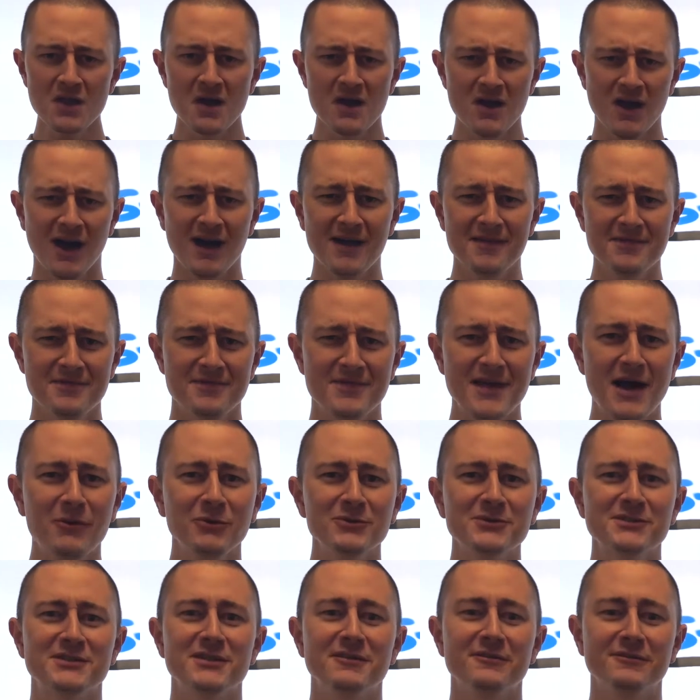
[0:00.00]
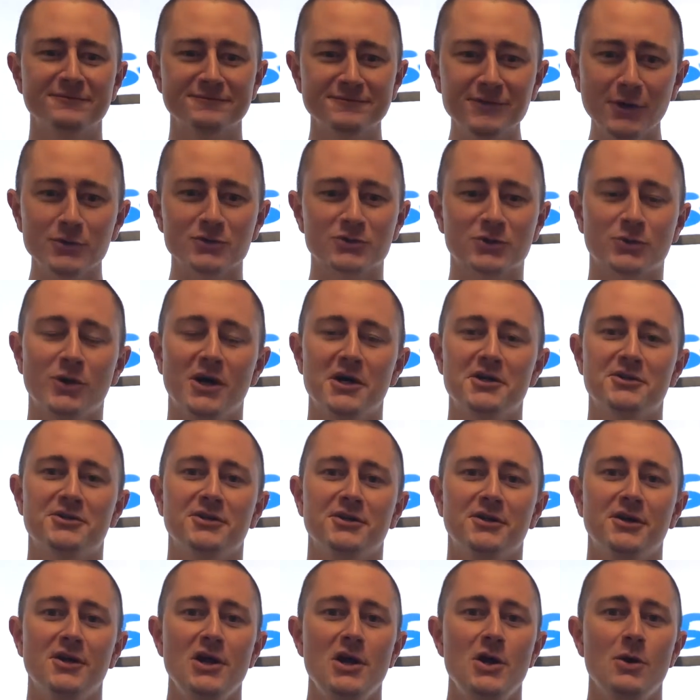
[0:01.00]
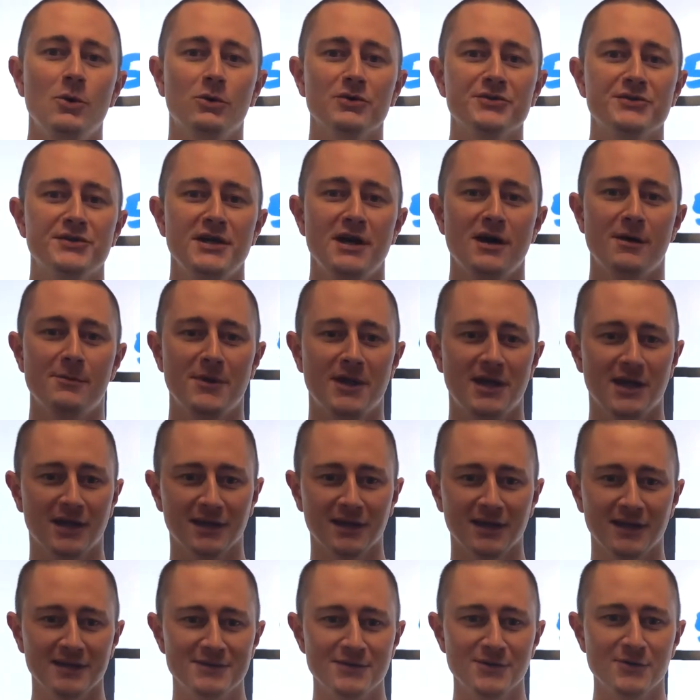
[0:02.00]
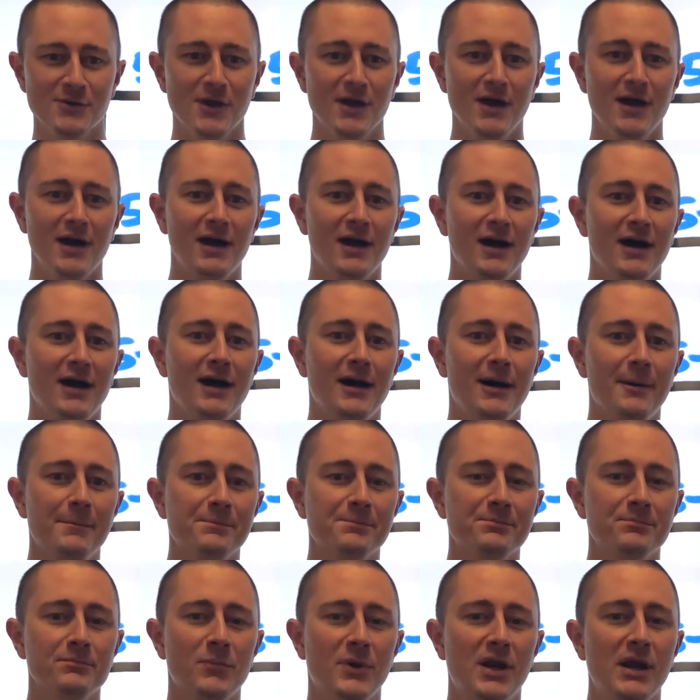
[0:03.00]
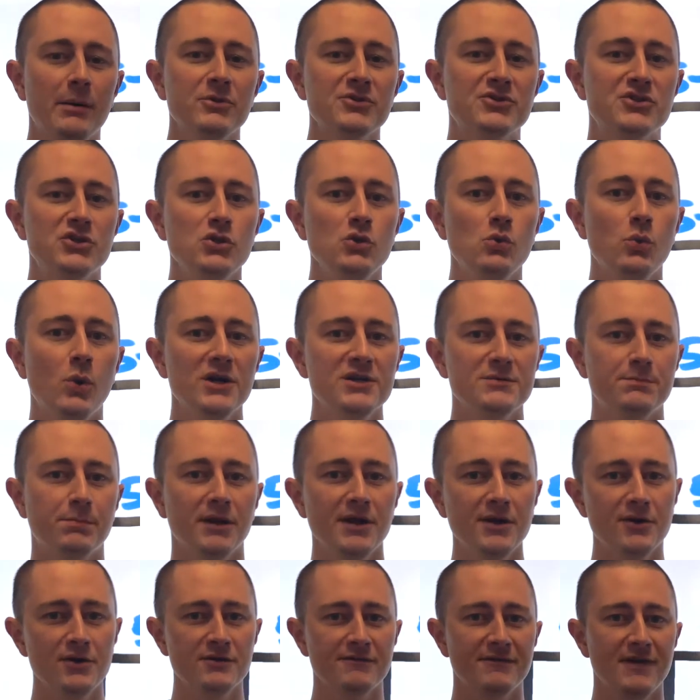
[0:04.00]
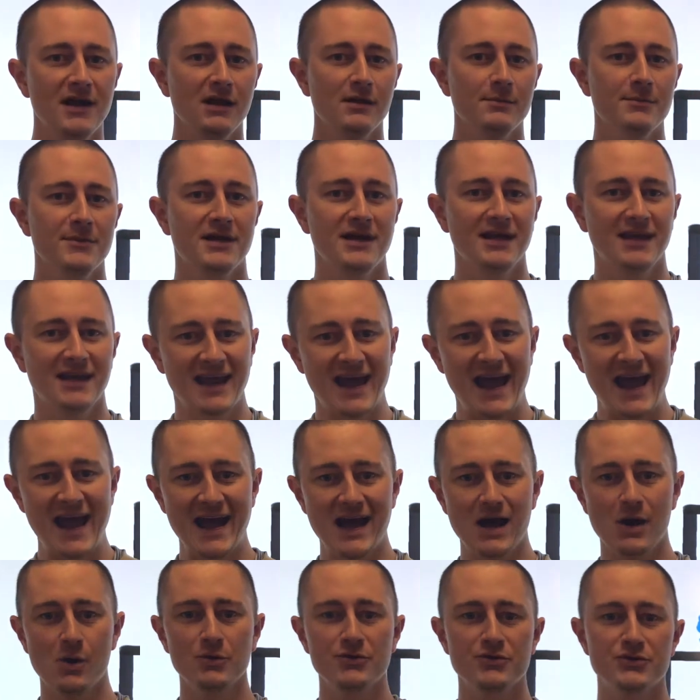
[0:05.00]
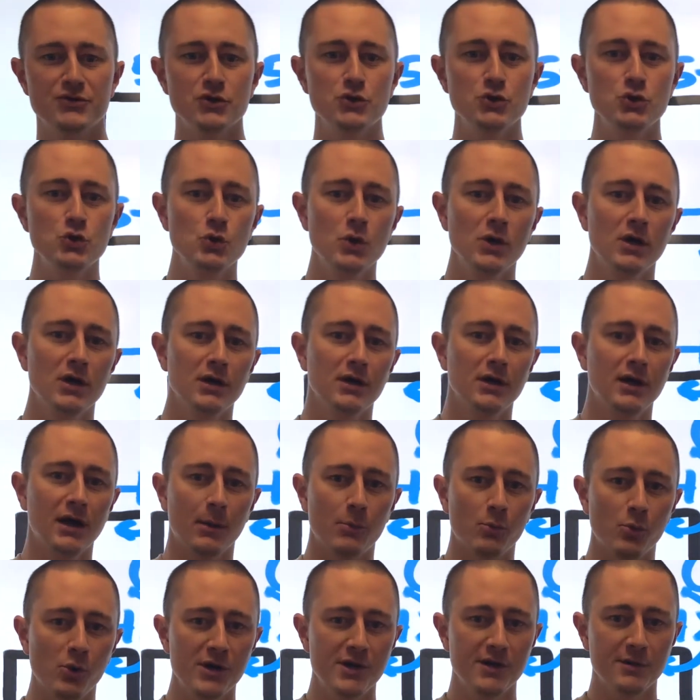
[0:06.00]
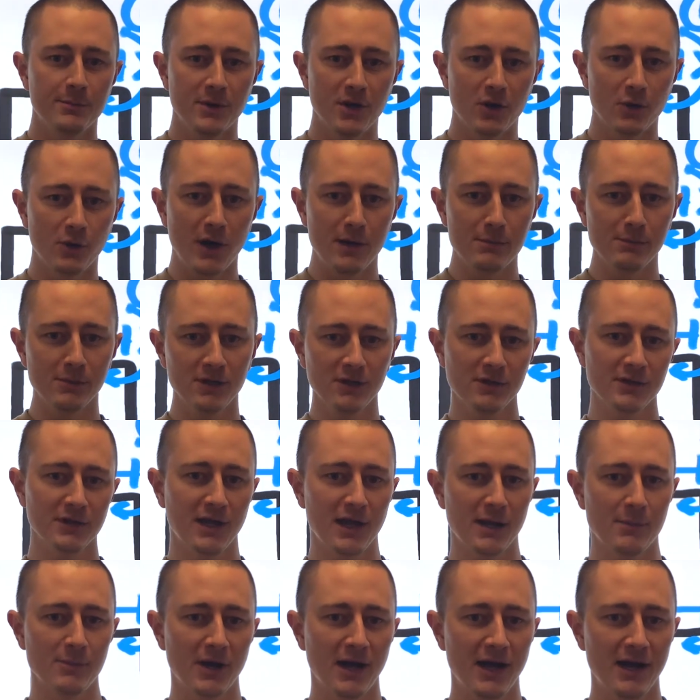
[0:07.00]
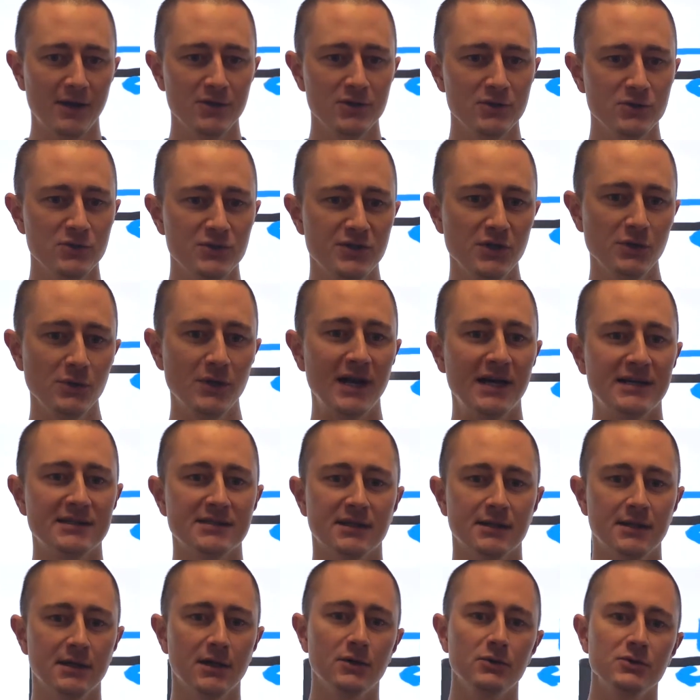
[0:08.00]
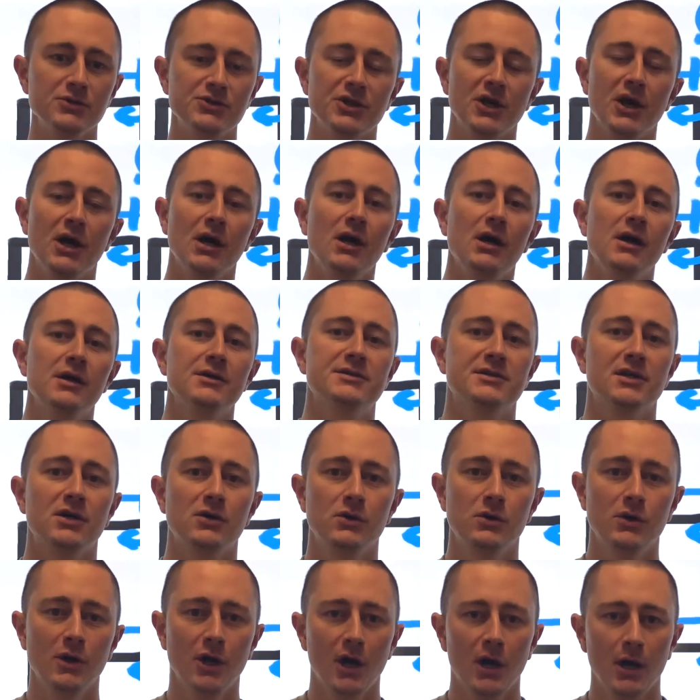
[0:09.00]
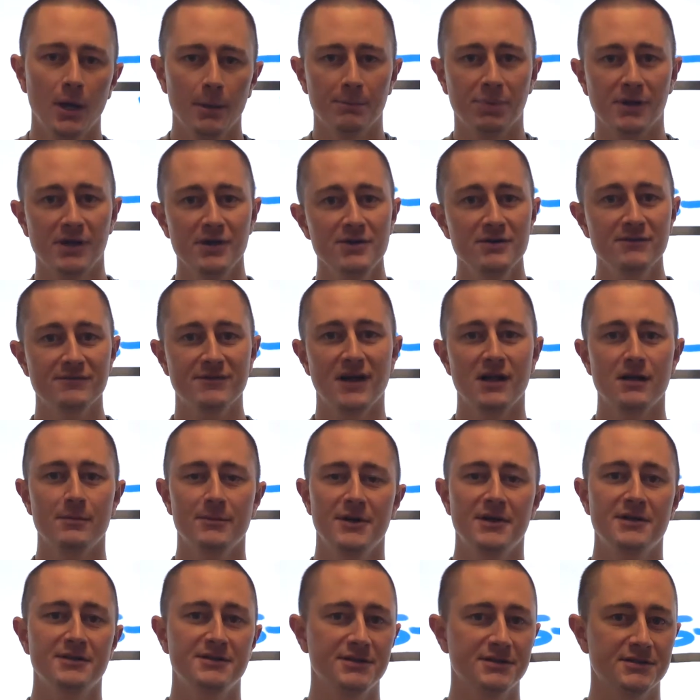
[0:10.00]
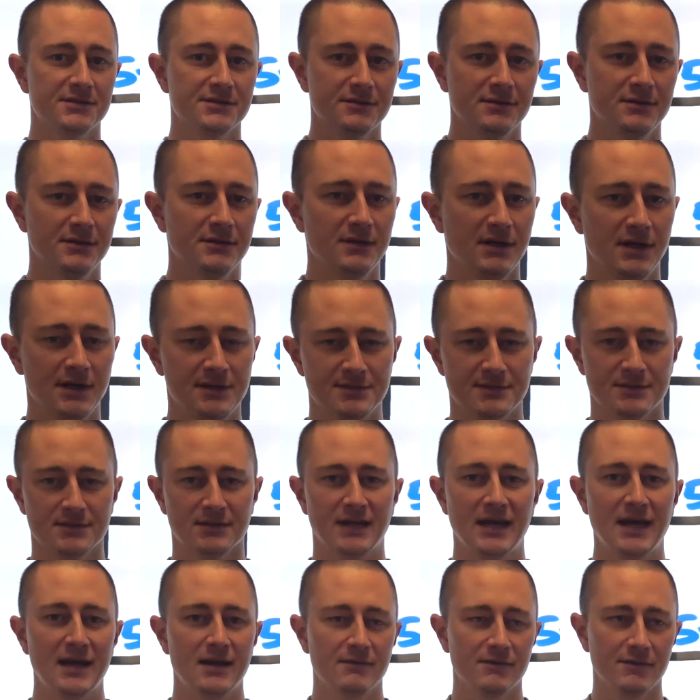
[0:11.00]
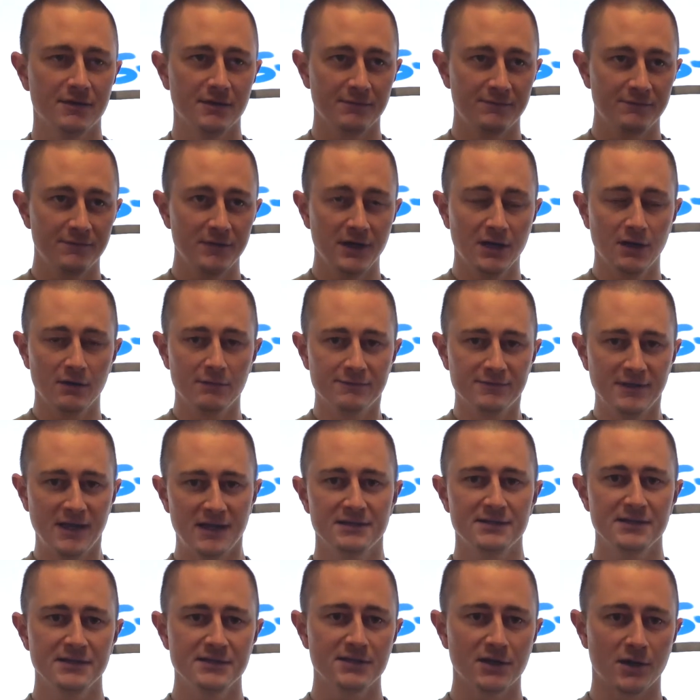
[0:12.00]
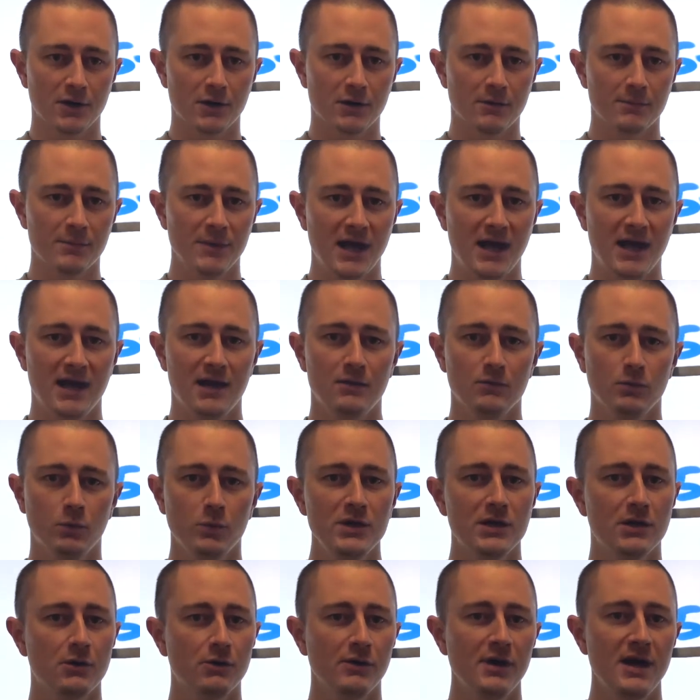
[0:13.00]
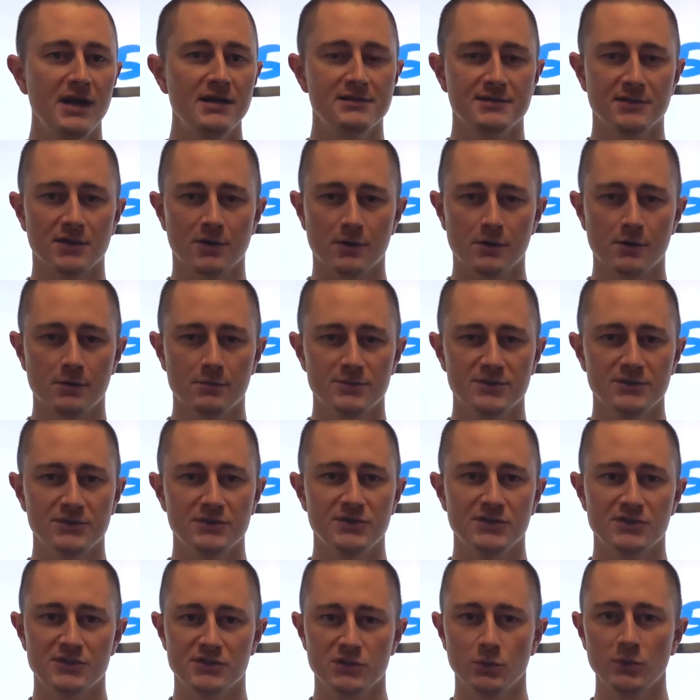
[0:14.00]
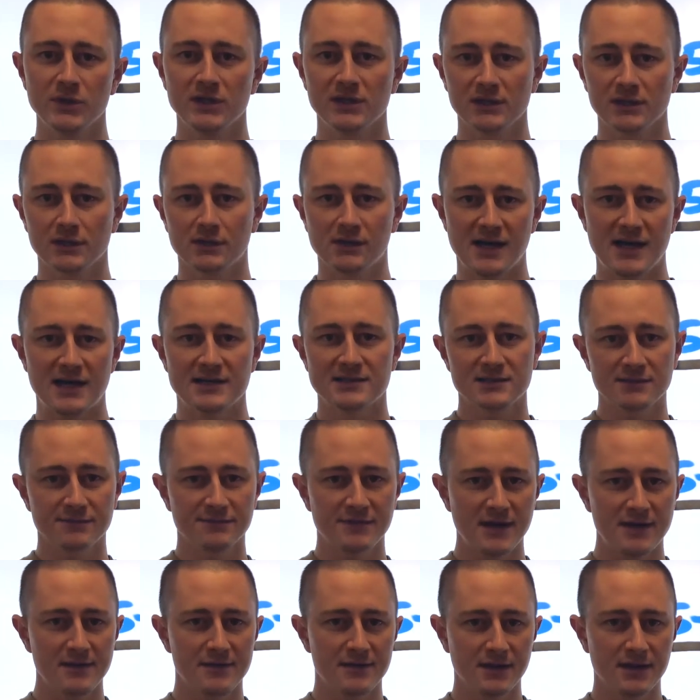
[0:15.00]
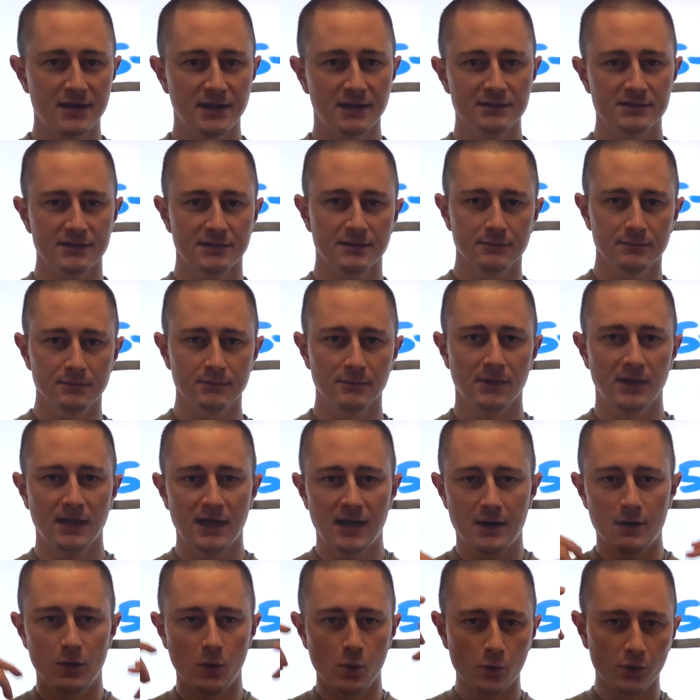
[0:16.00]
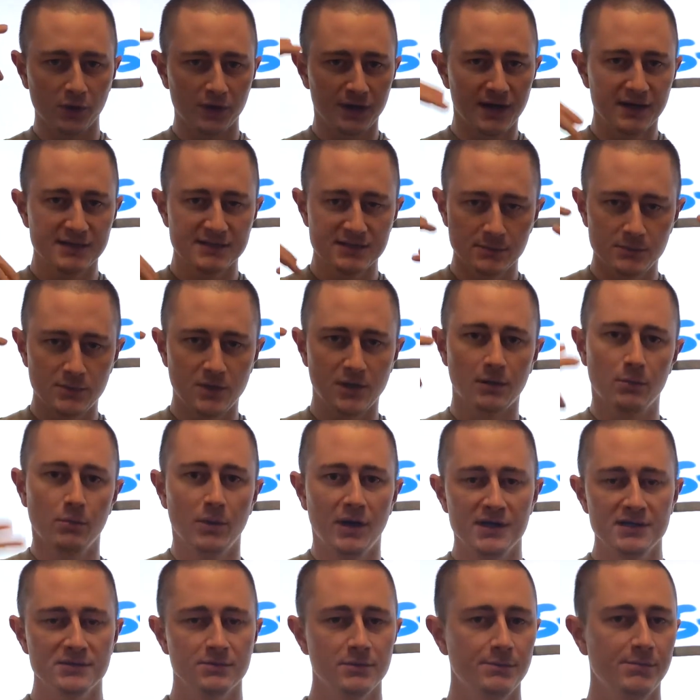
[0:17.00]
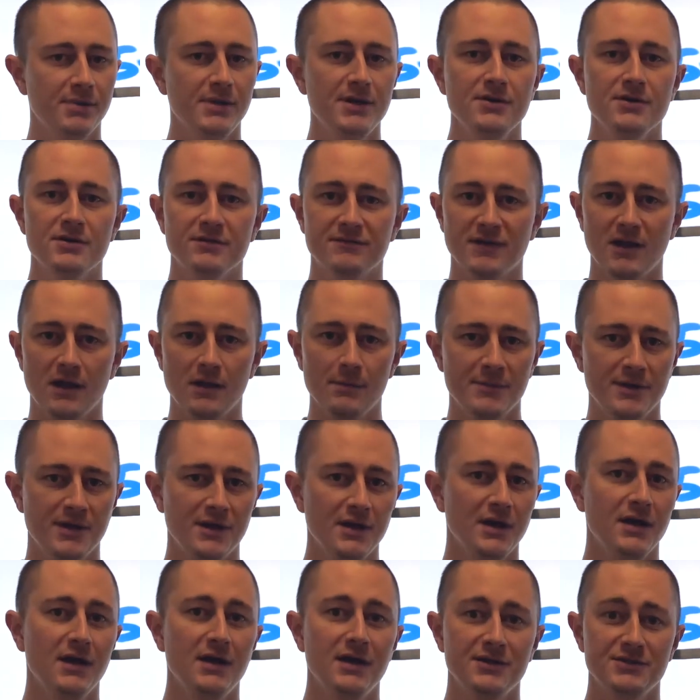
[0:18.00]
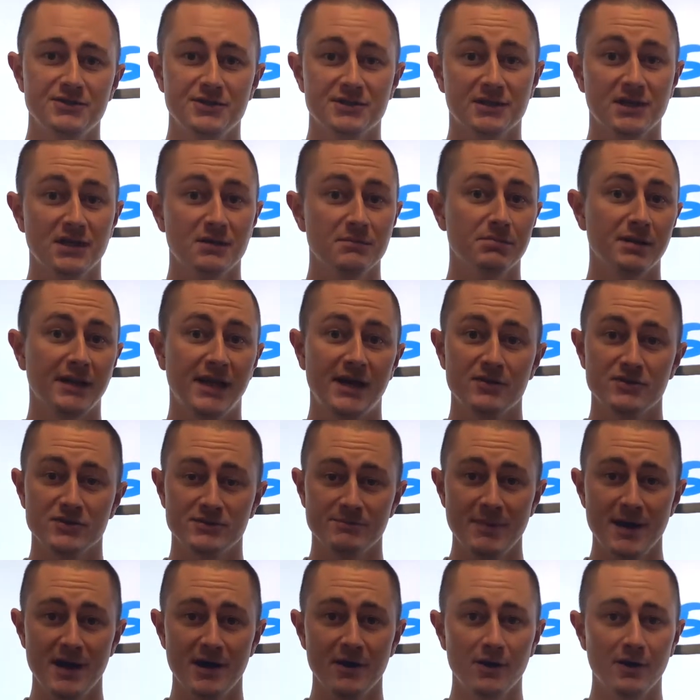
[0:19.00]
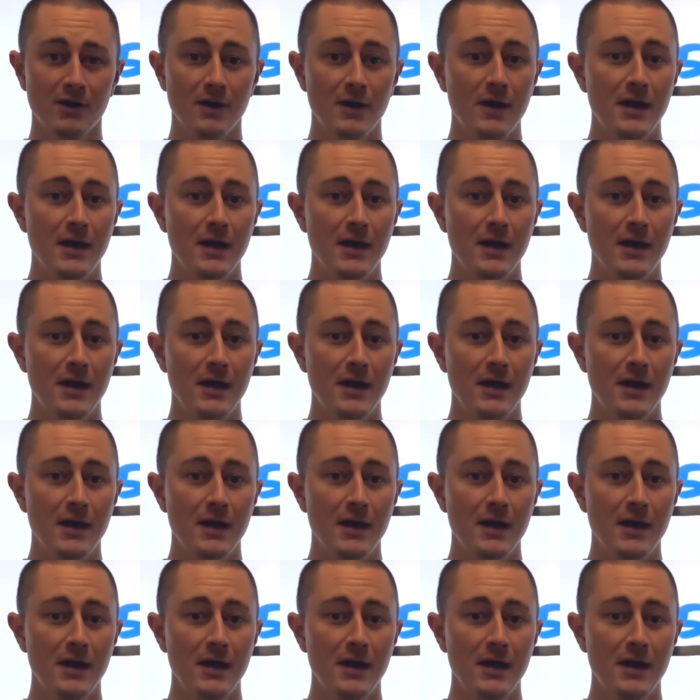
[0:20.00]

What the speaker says: All right, that was the first question. We'll see how many I can get to. But number 2, what is player development, and I'm reading them here right below the camera, how do you do it as a coach? So player development is just, it's kind of a fancy term, and we create terms just so we can classify things and kind of organize them in our brains. But player development is just getting players better.